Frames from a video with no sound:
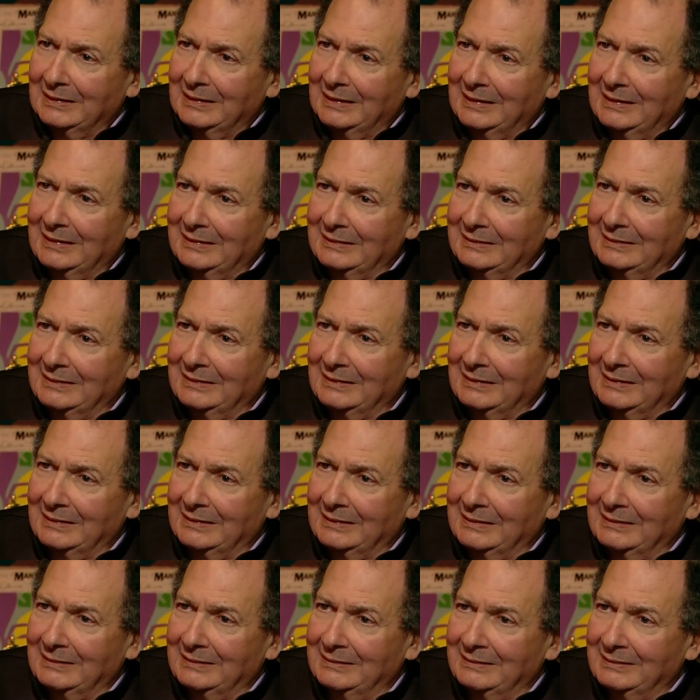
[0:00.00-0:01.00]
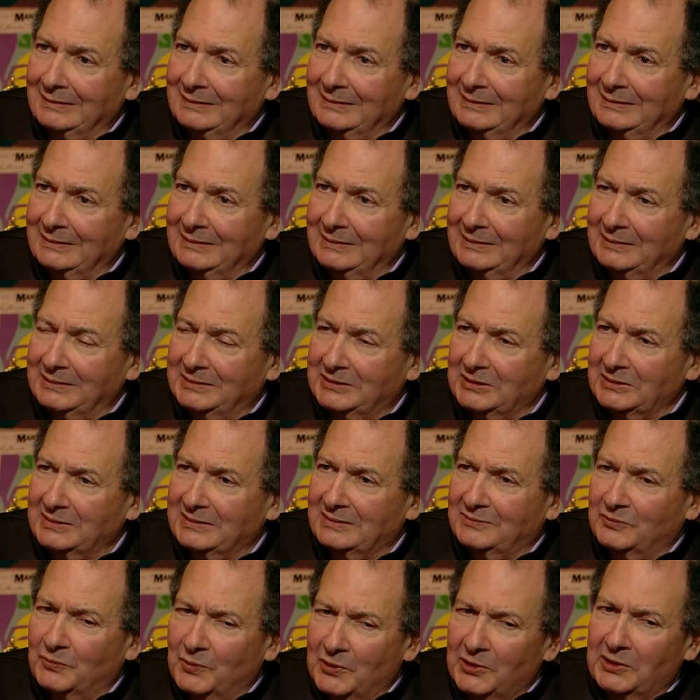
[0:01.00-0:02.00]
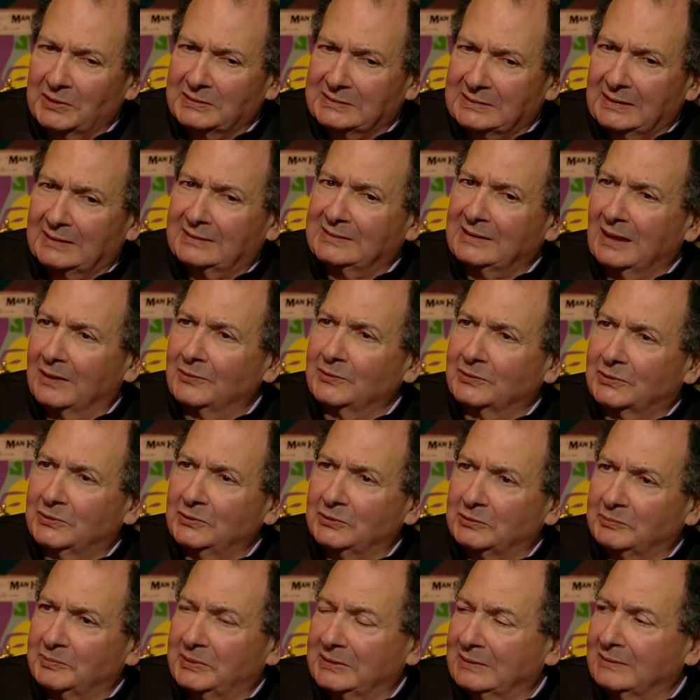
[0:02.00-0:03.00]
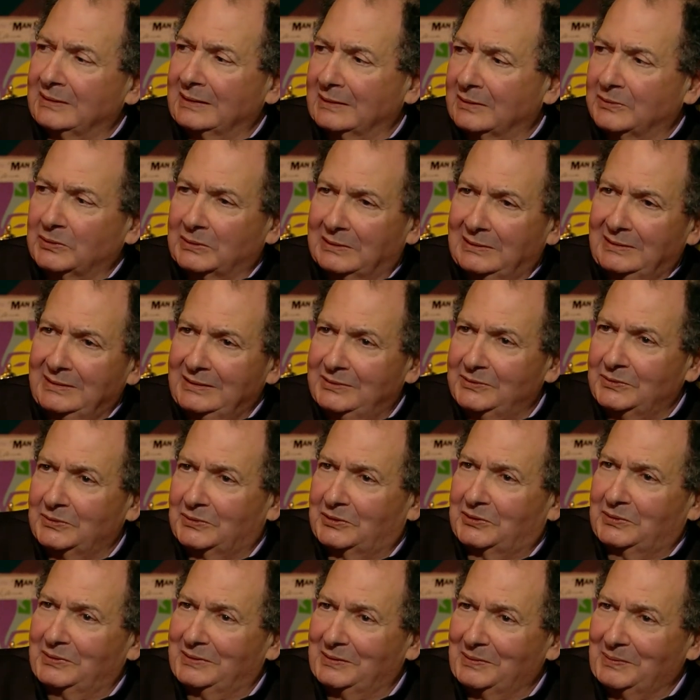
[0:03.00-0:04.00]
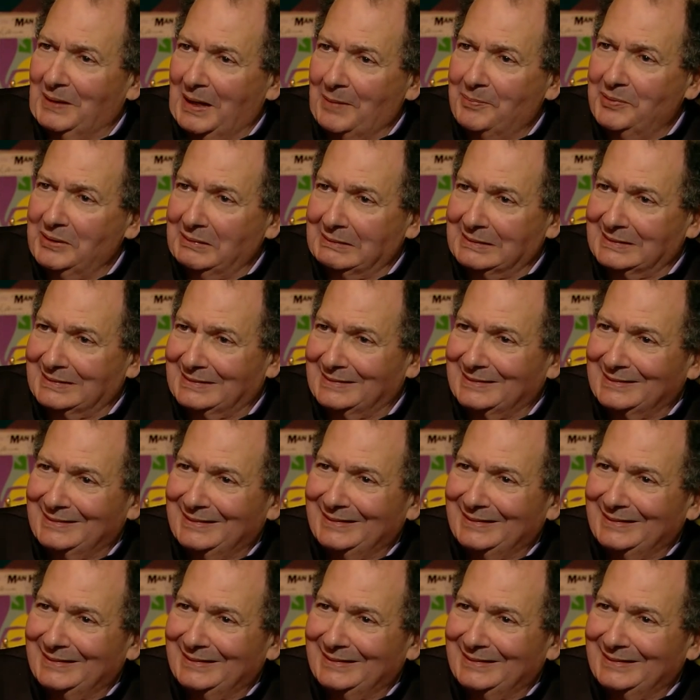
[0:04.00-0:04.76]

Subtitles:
and they just words that sound good, but they could lead you to the abyss.